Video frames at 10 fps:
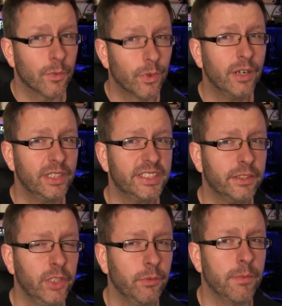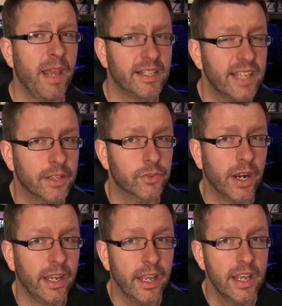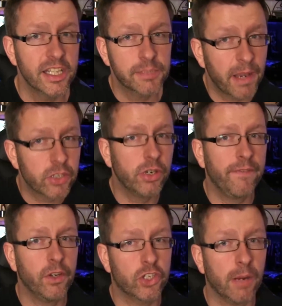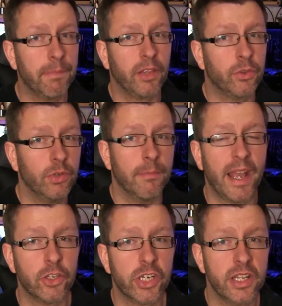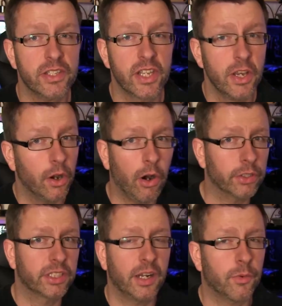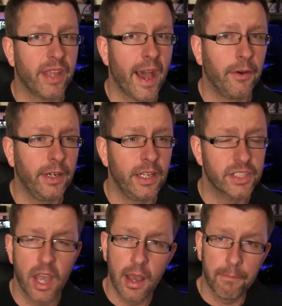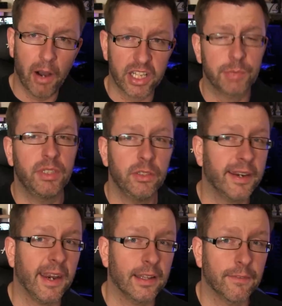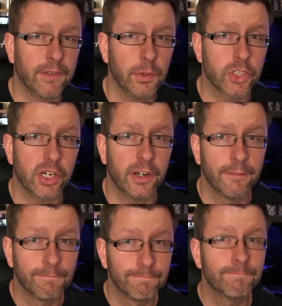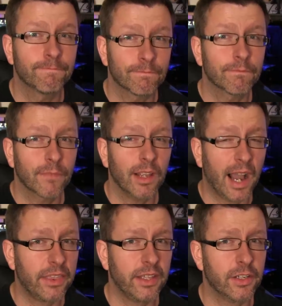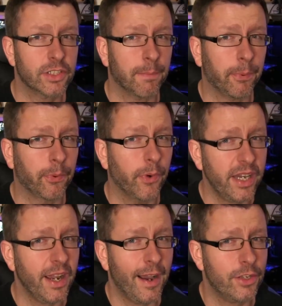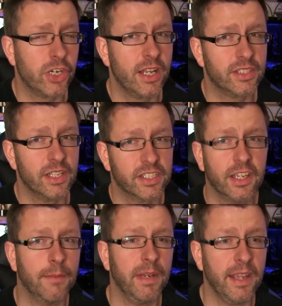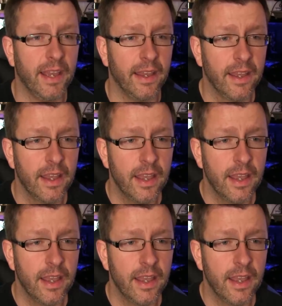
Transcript: Realistically, it would make sense, right? Especially if you're jumping through dimensions, alternate realities, possibly looking at the future. I think there's a pretty high chance this could be it.